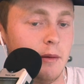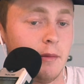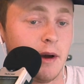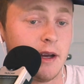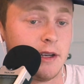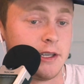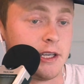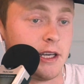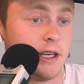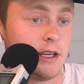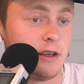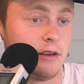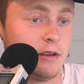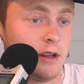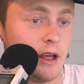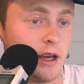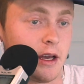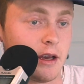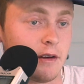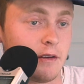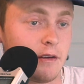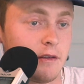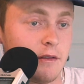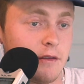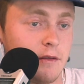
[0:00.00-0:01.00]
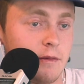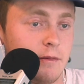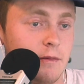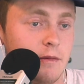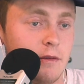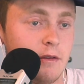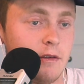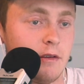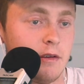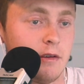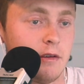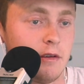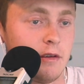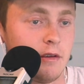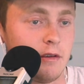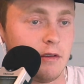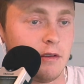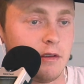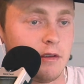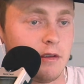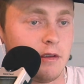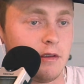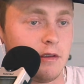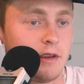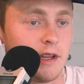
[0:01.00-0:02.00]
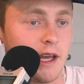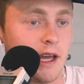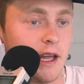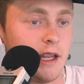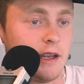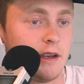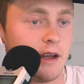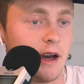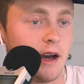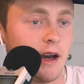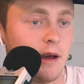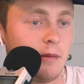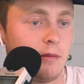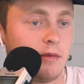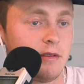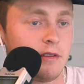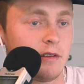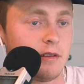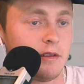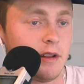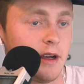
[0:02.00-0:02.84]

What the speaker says: it might take you like 10 times.